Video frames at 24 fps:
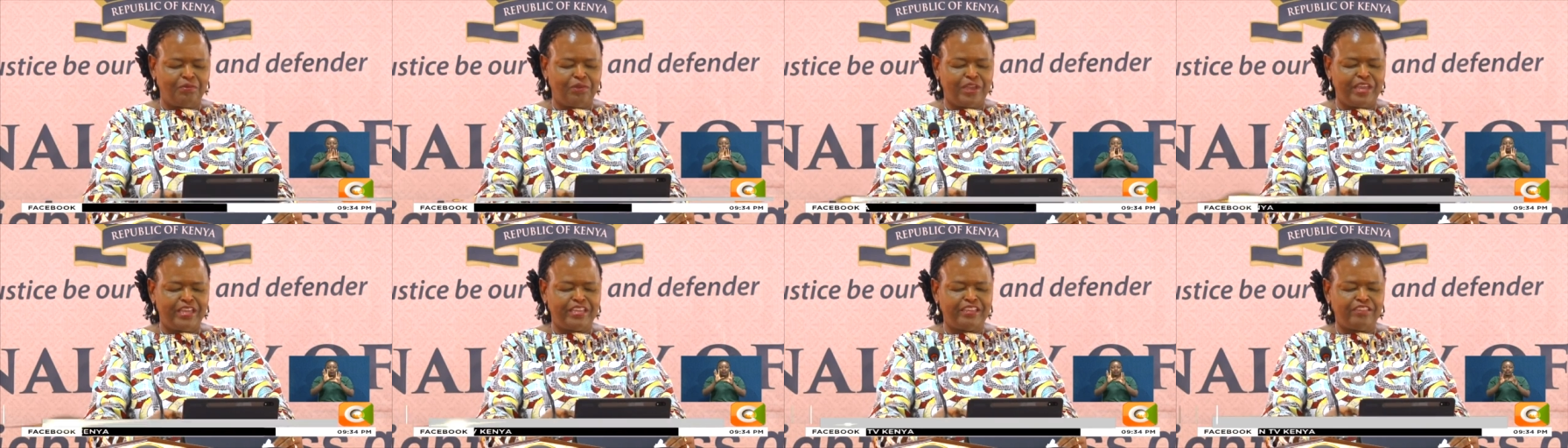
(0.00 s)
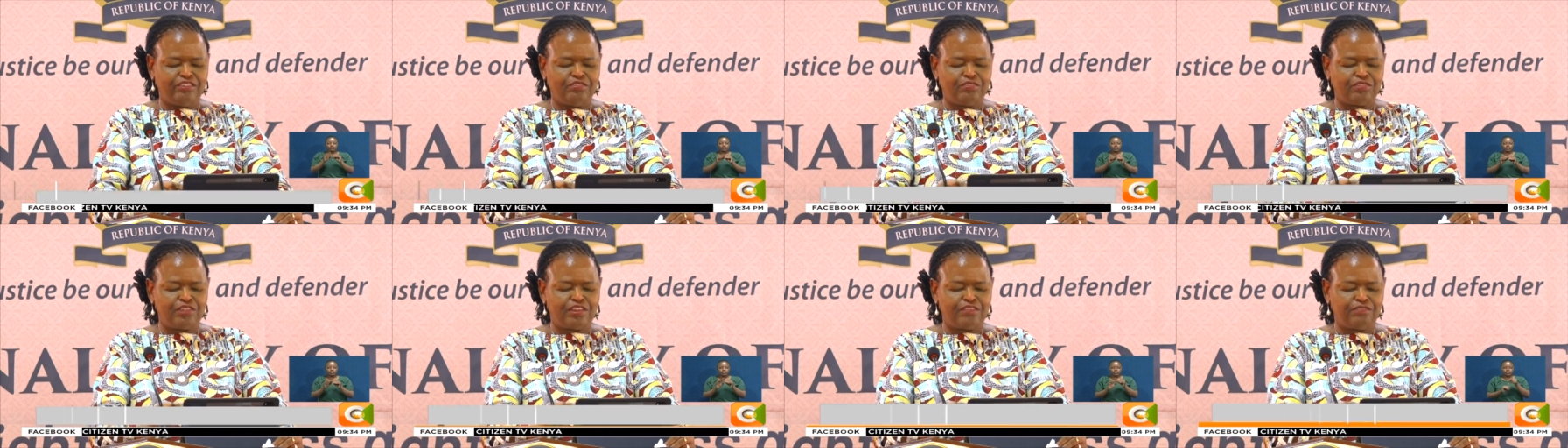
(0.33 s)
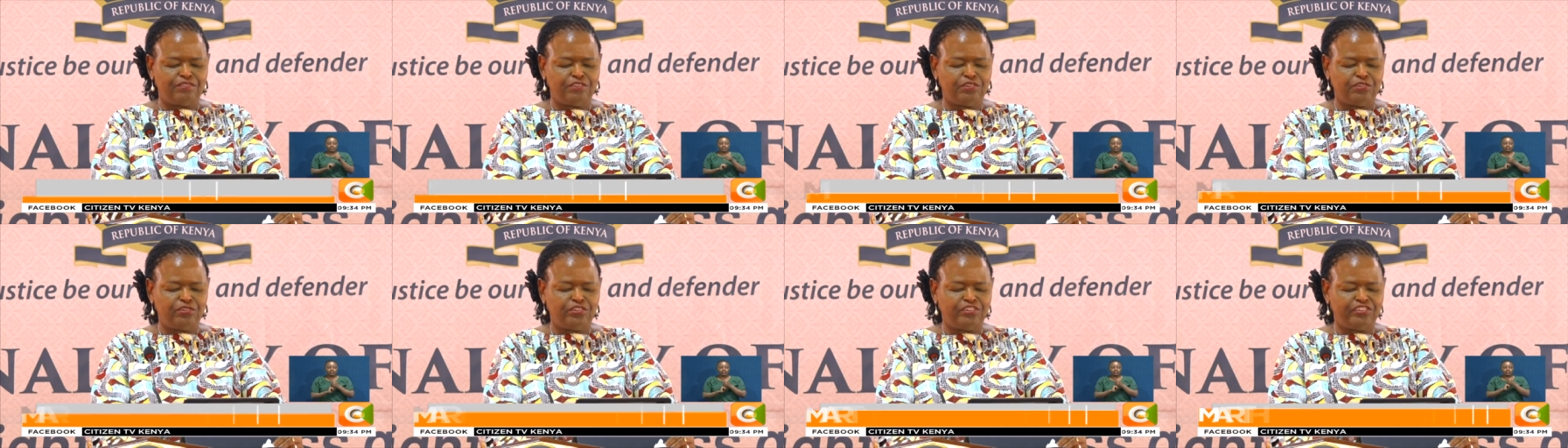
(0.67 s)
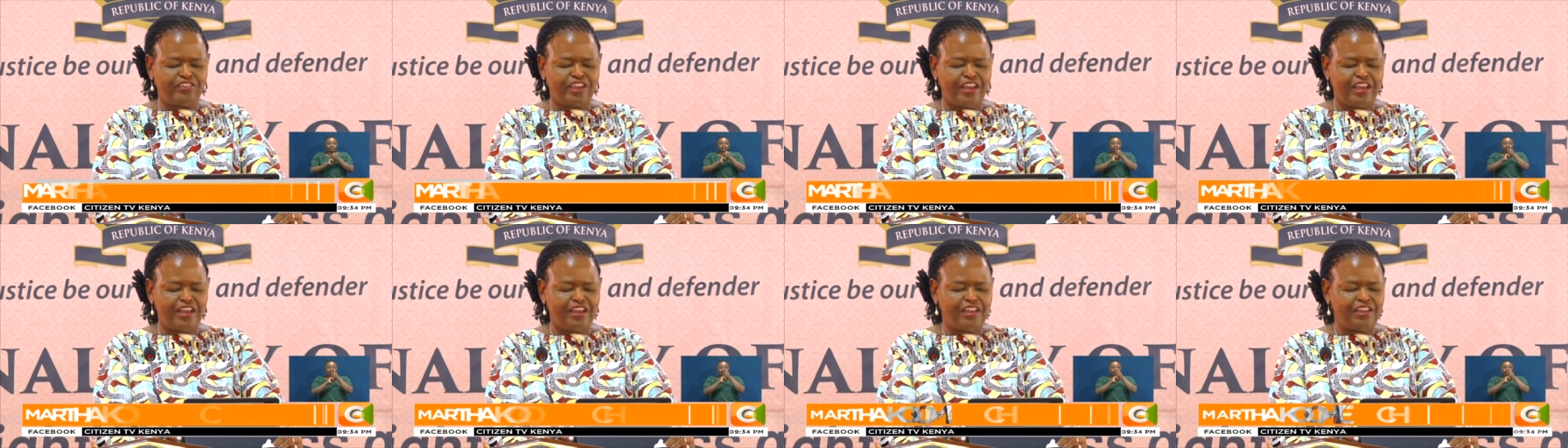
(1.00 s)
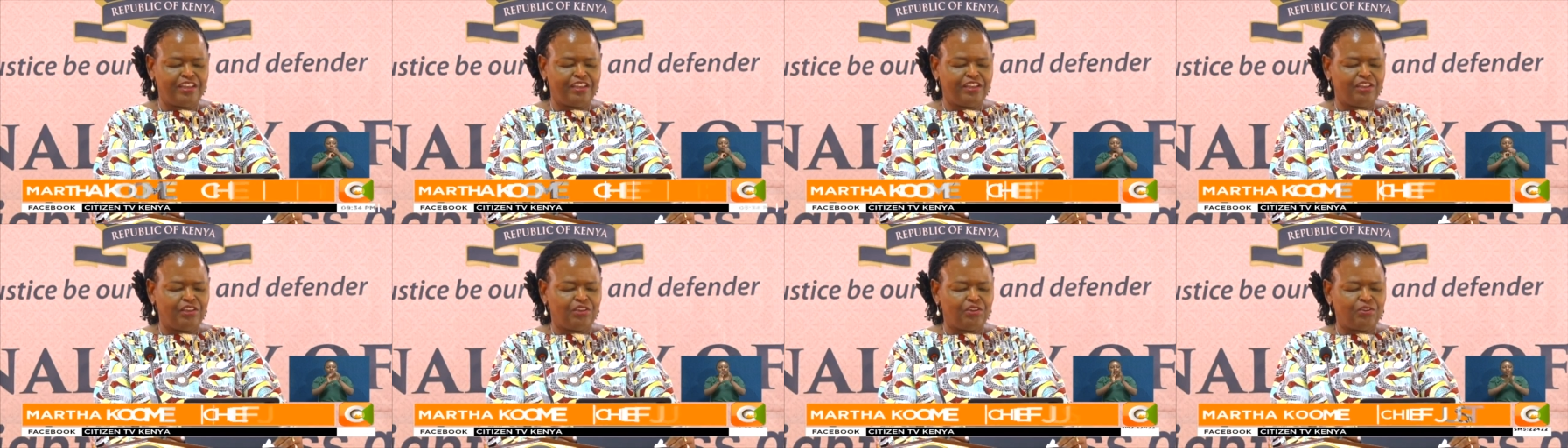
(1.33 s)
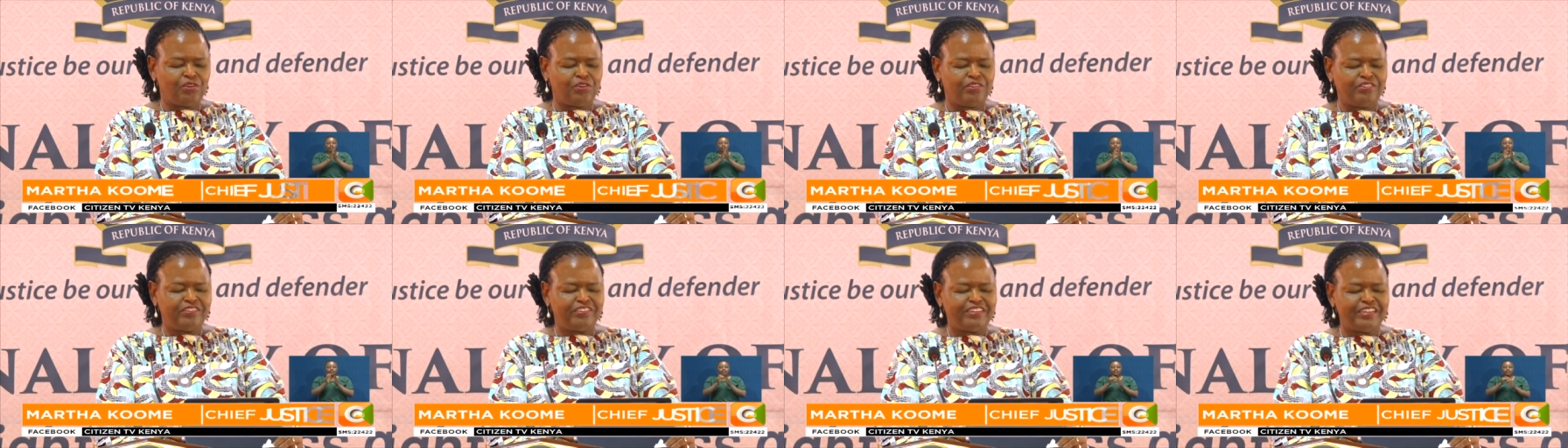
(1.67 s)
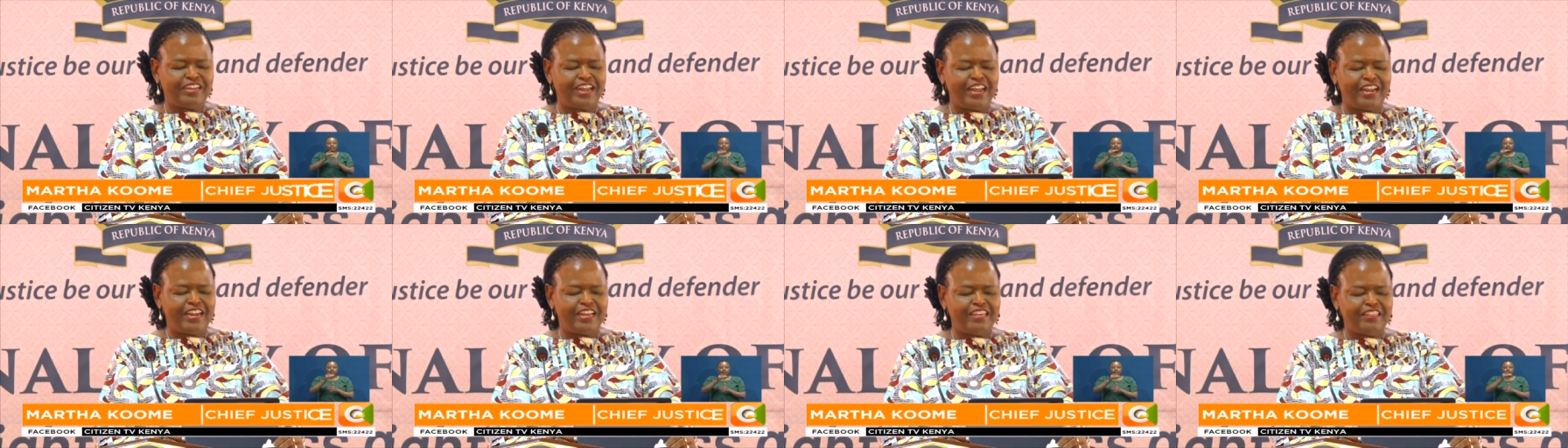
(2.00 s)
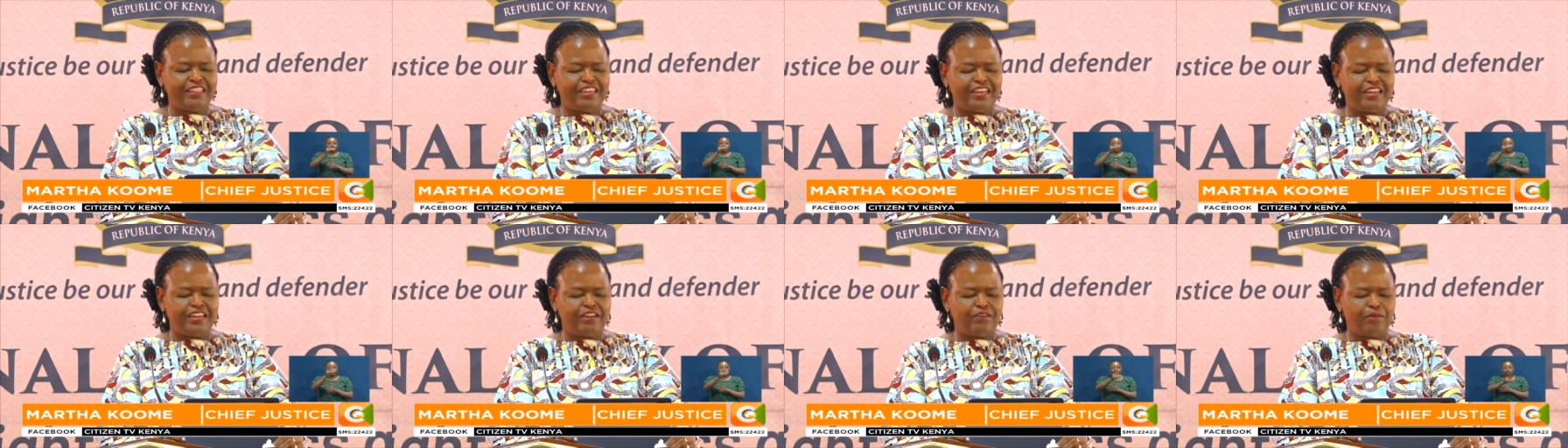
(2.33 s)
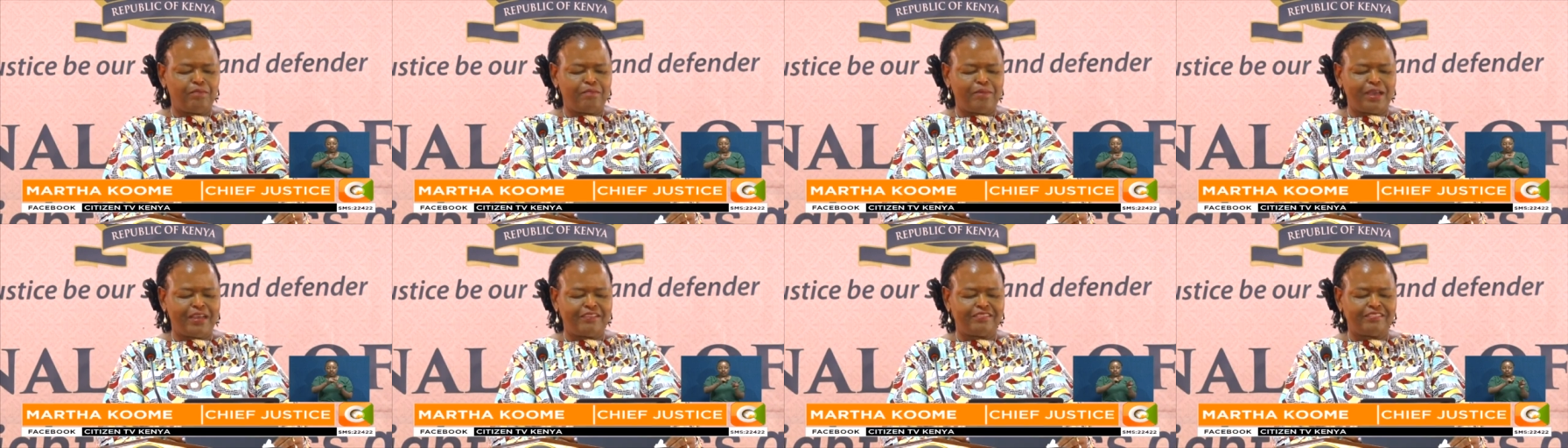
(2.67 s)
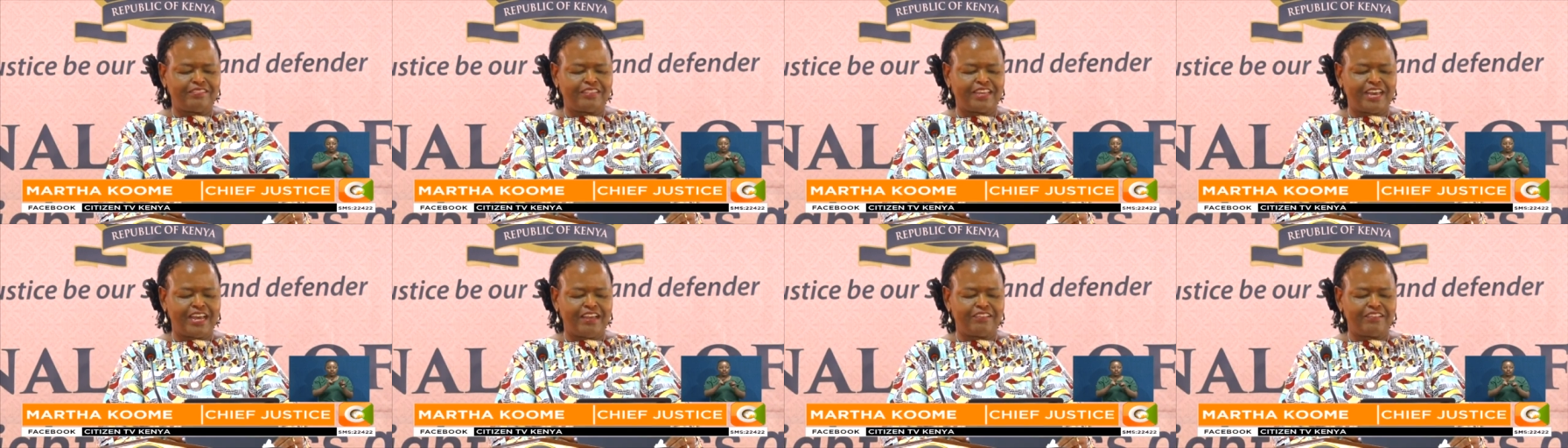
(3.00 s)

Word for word: going into the future considering the enormous